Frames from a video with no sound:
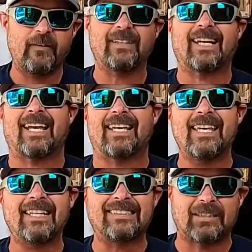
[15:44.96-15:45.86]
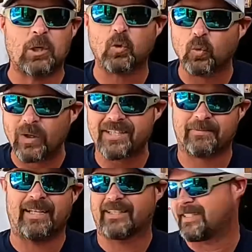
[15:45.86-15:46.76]
feel like a kid on
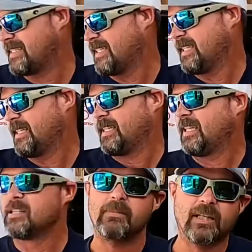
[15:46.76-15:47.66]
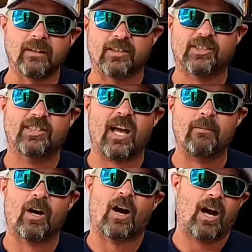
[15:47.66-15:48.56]
Christmas in the middle of summer.